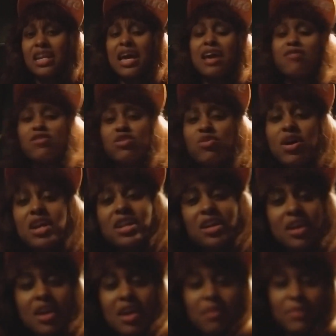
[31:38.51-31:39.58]
Like if you
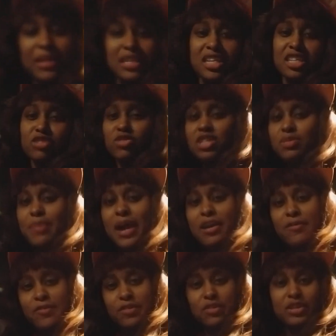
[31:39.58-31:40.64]
wanna be
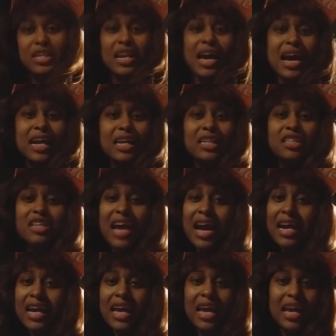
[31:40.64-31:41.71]
disrespectful, then I can
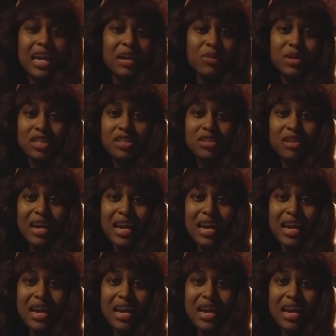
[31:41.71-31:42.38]
I can hang with you.